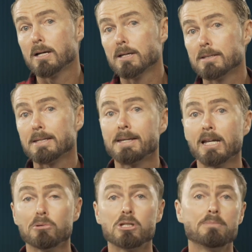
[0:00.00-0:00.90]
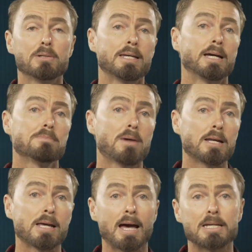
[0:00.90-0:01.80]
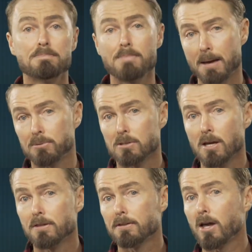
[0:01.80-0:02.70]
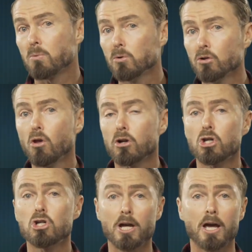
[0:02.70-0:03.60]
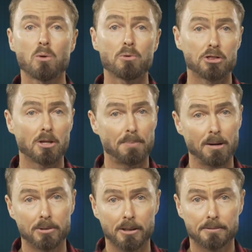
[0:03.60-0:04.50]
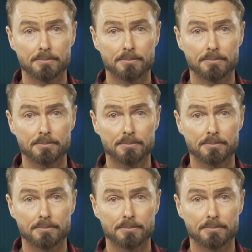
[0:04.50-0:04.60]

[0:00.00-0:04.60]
Sustainable Timber Tasmania has maps that they will not share with the public.